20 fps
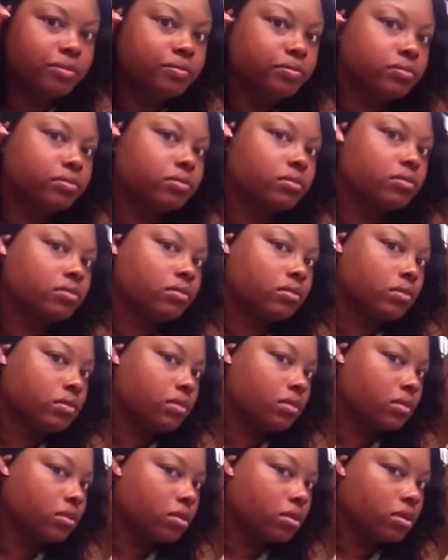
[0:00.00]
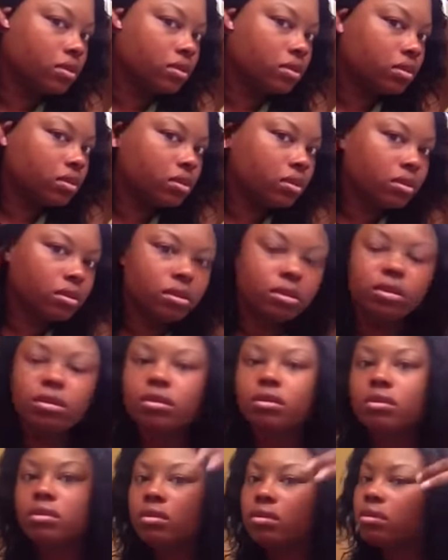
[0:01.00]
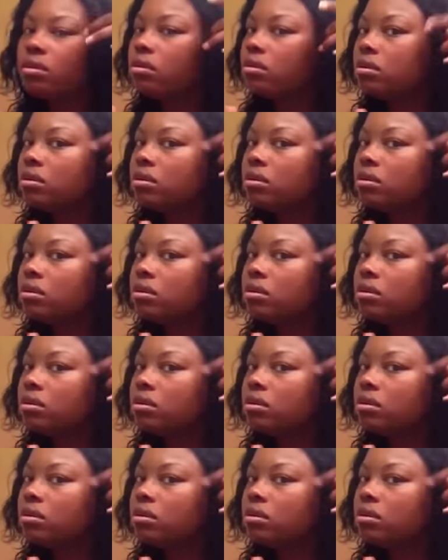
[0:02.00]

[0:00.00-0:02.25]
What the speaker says: Nothing is said.